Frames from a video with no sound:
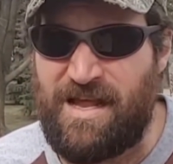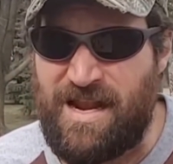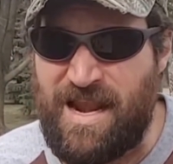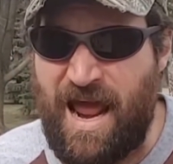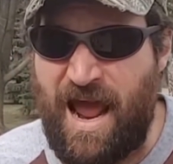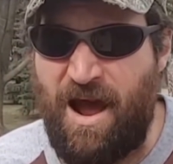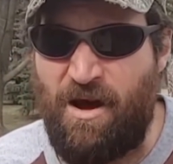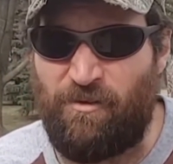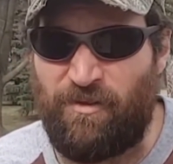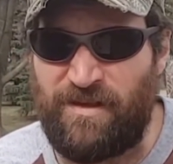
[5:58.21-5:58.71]

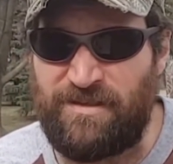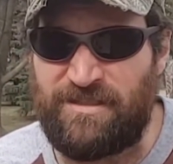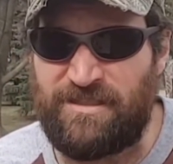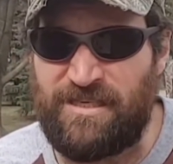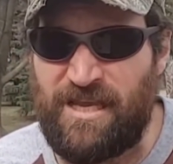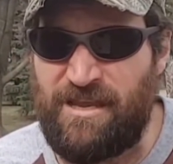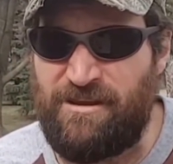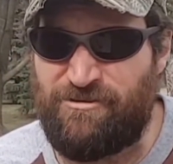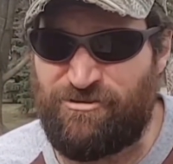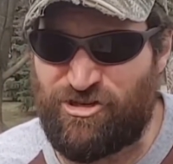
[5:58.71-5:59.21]
Now, let's
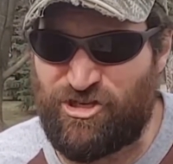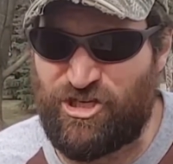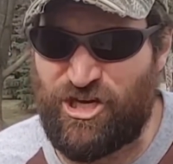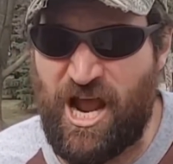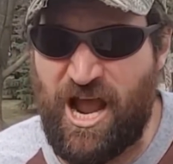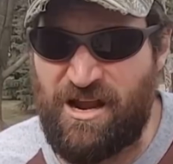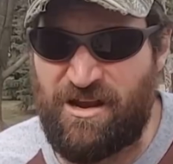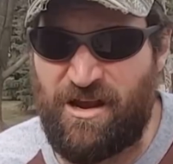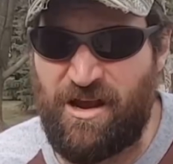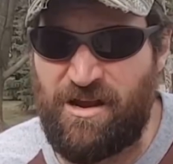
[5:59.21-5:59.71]
say you're
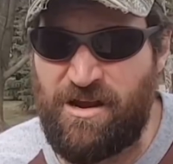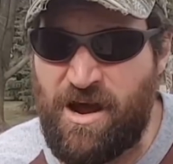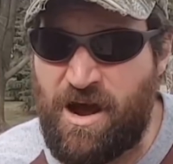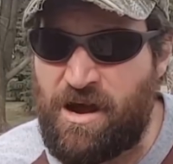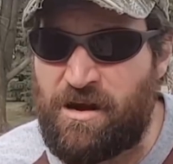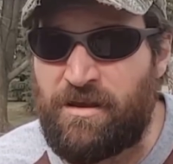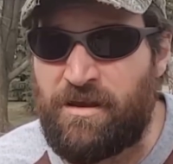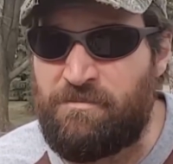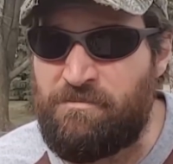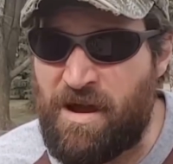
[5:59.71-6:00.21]
shotgun
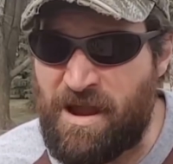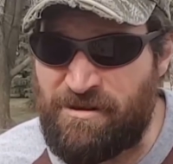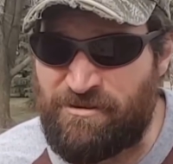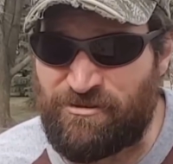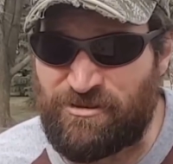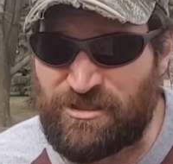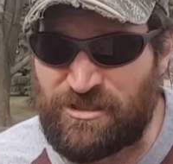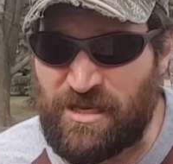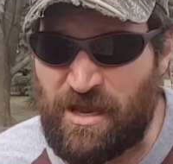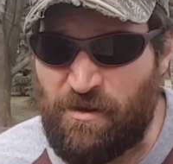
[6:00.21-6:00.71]
hunting by
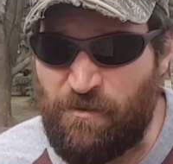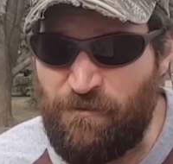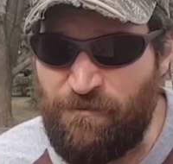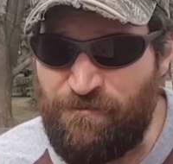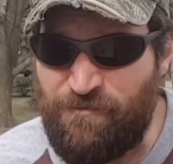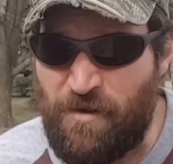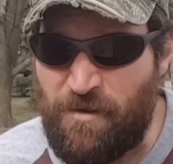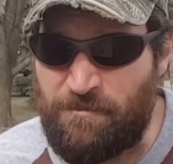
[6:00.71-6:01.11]
yourself.